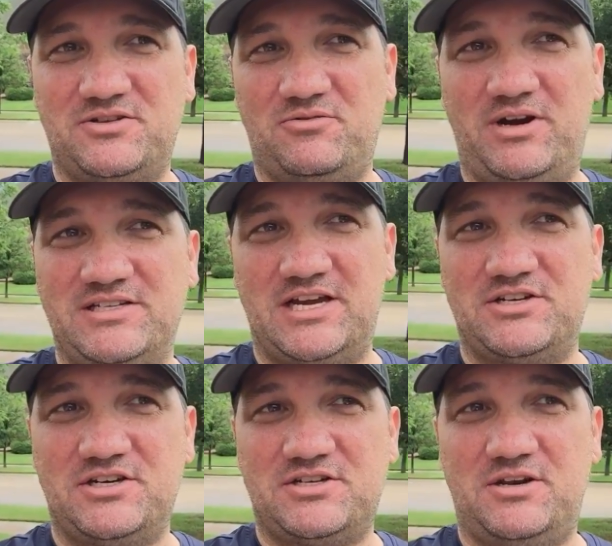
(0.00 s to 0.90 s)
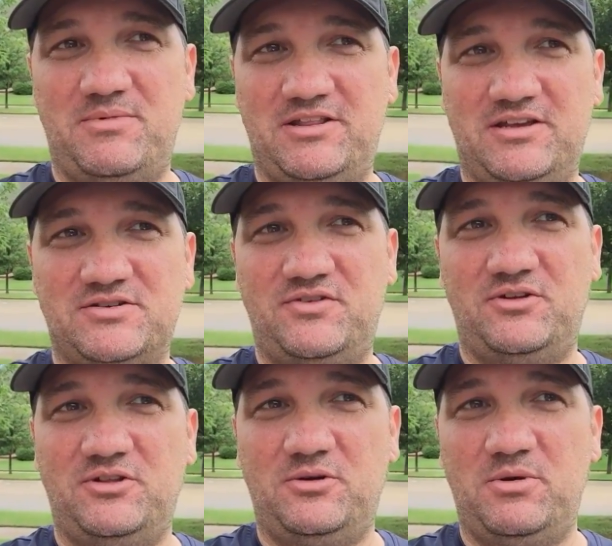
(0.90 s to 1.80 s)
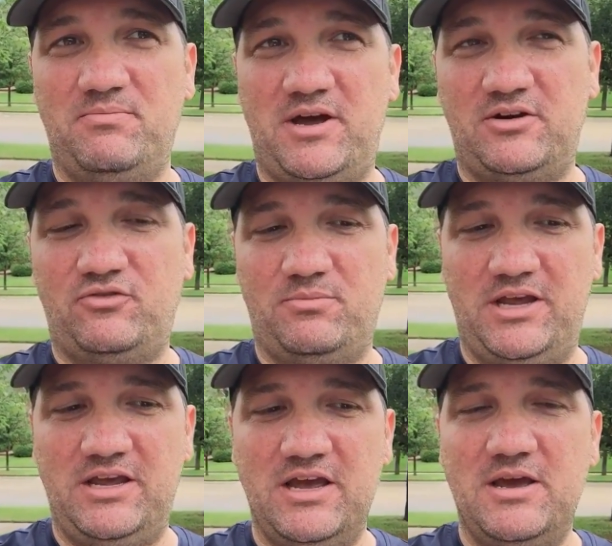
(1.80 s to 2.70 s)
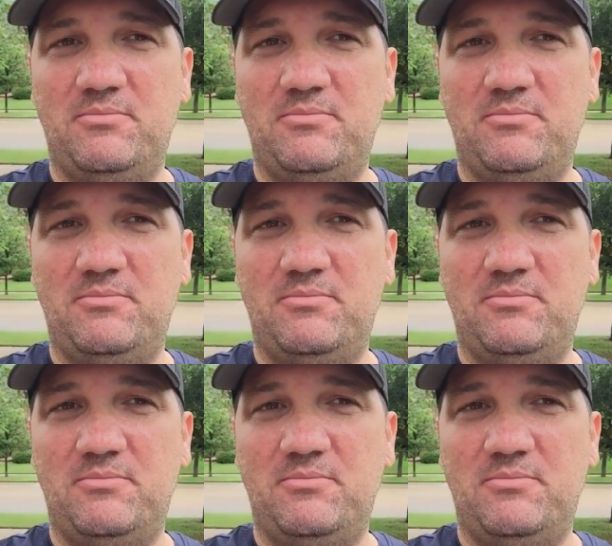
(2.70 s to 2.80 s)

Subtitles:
So the rain's actually just going to make things feel a little bit better for me.